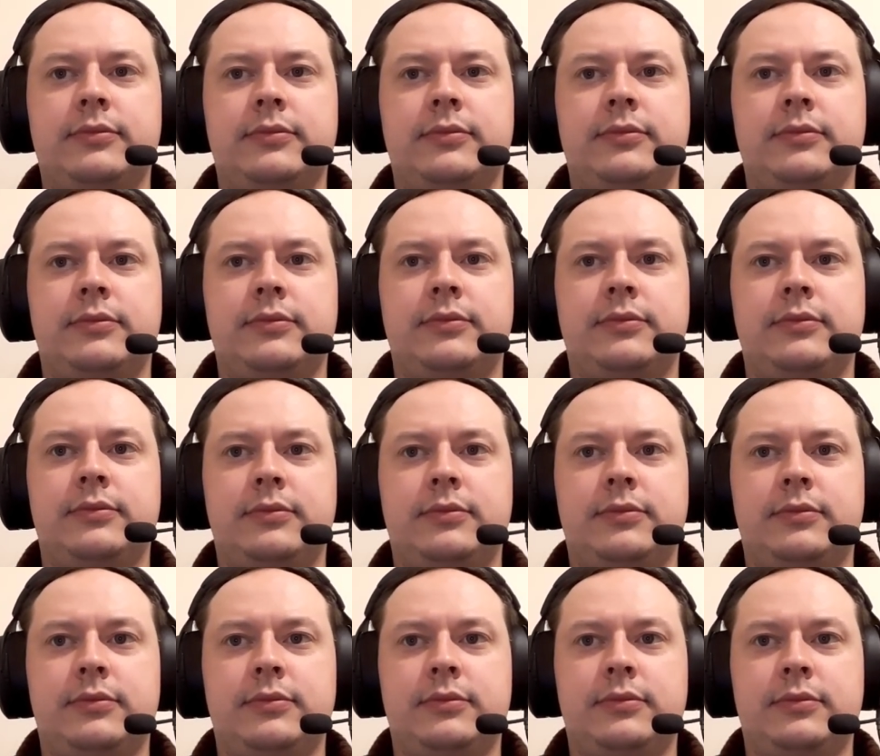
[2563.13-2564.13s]

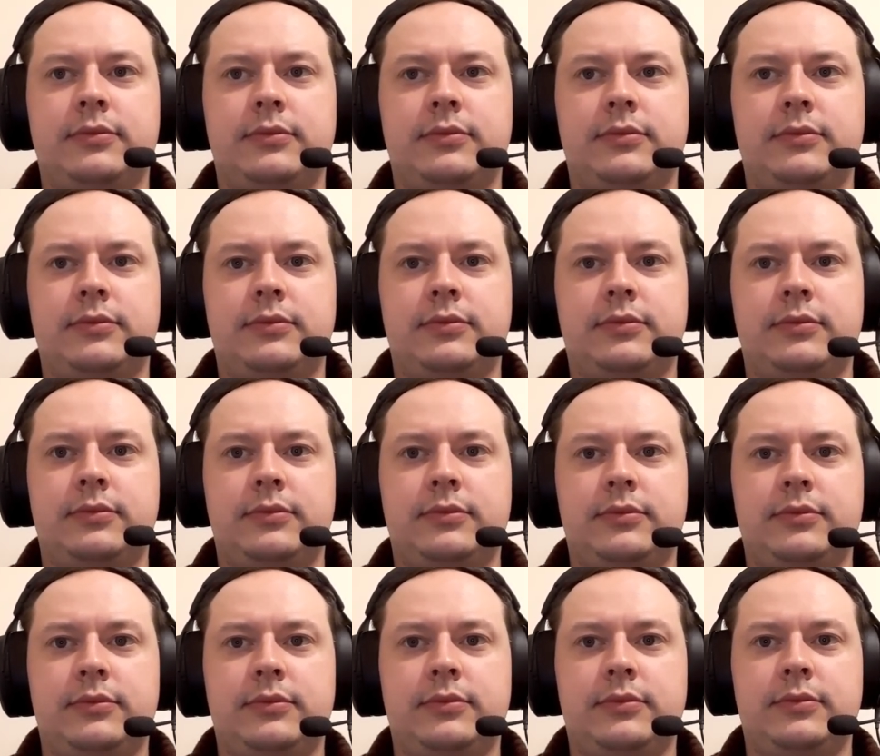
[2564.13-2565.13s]

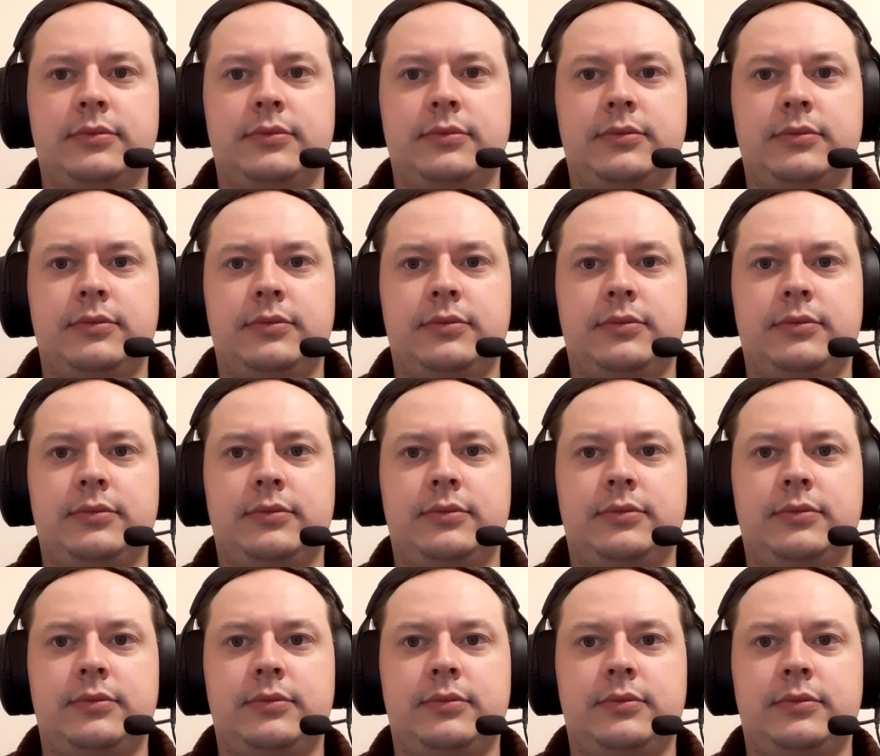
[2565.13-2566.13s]

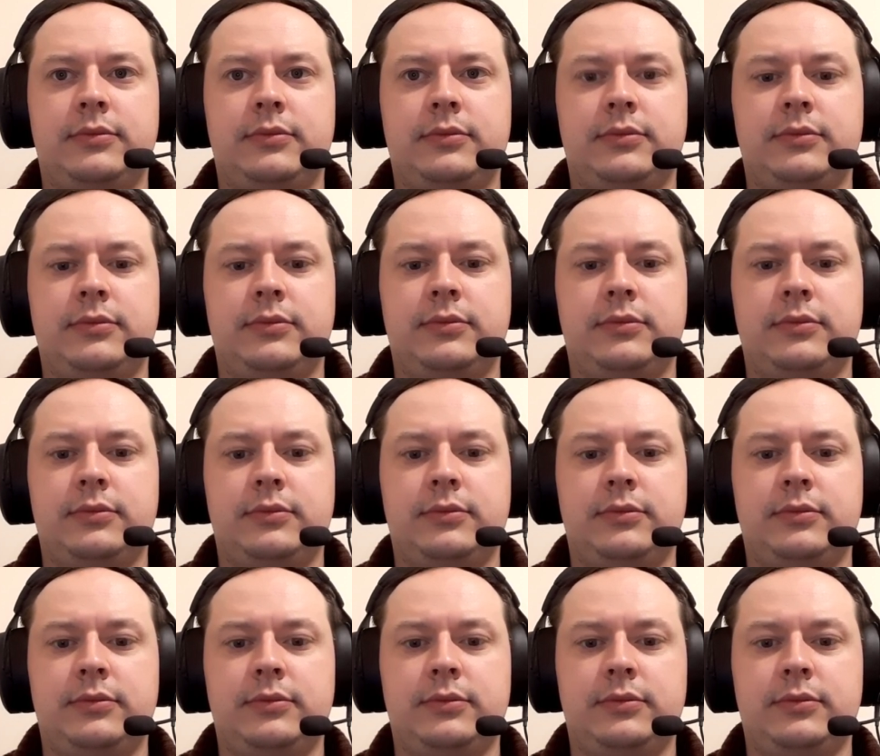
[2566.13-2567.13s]

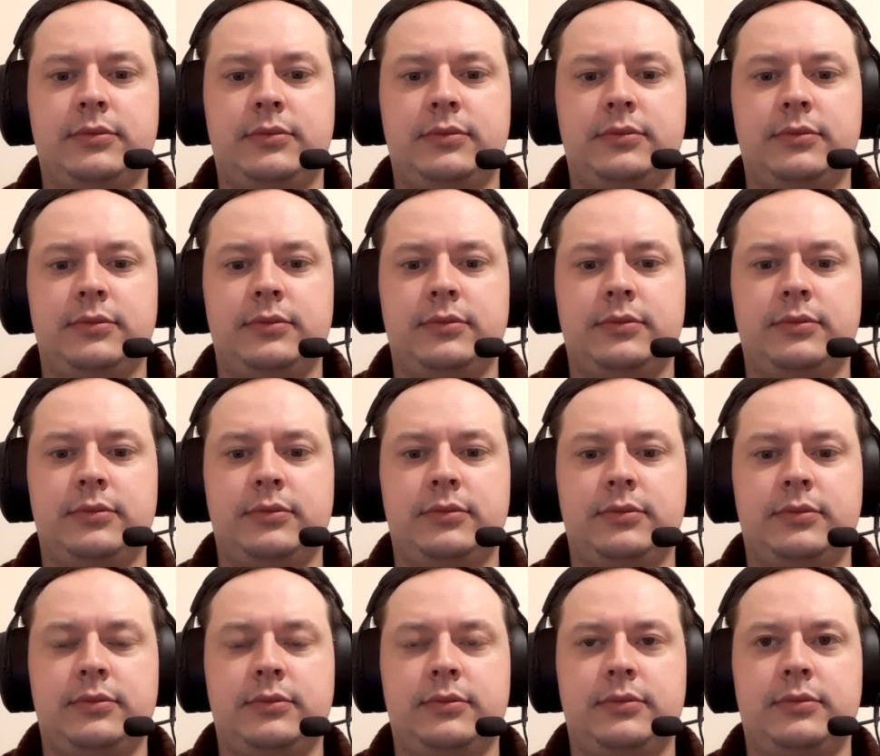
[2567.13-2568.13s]

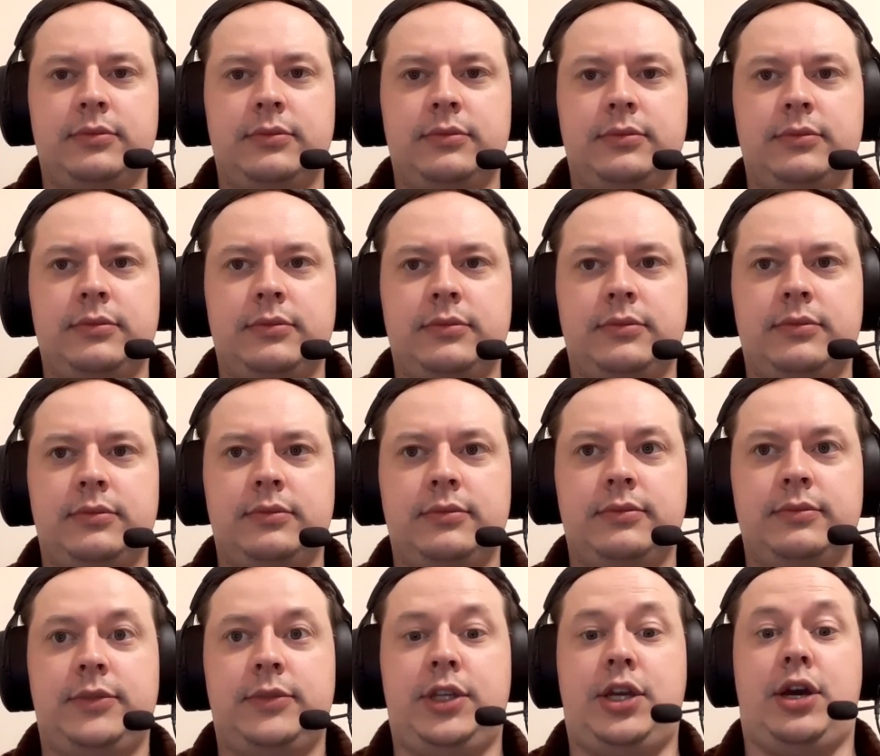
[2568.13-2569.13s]

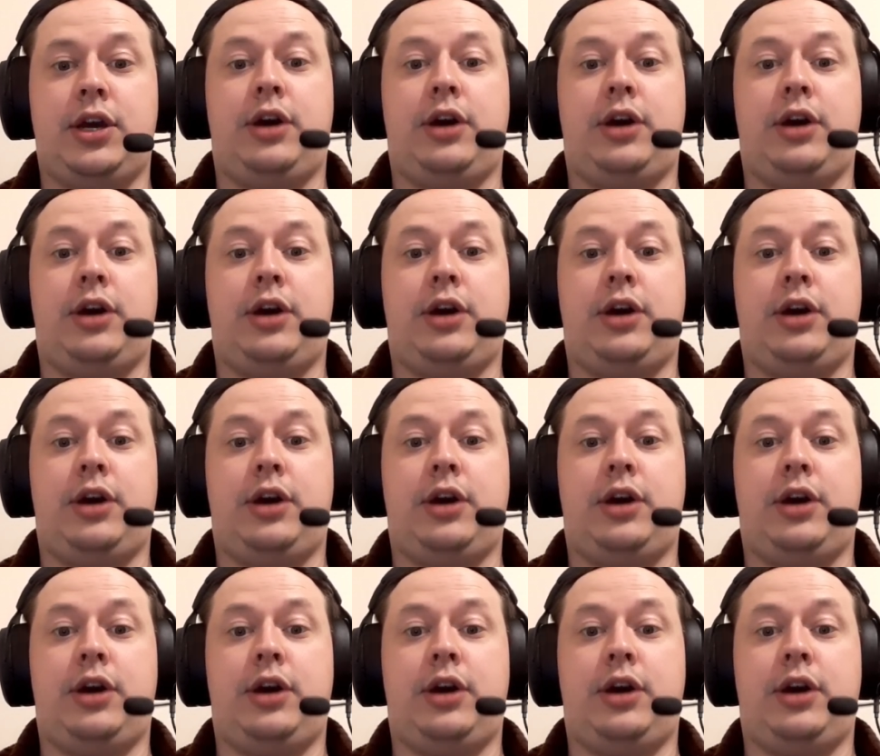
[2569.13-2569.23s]
(not speaking)